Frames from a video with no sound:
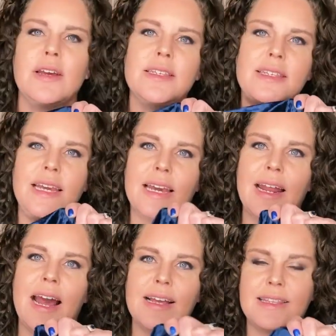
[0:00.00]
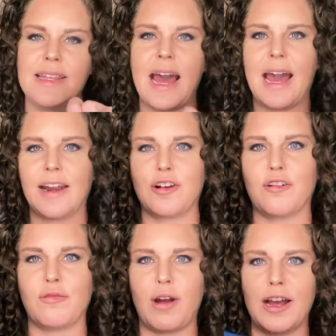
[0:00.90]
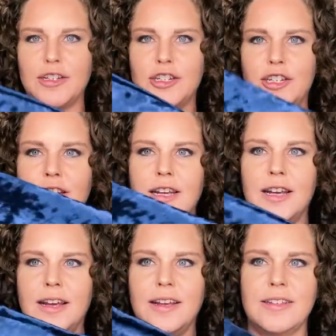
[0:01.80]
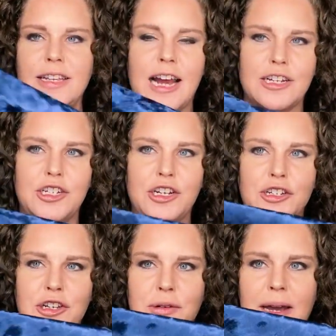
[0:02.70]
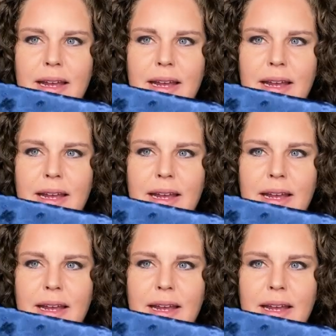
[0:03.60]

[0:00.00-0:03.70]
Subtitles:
see it has that crushed texture to it,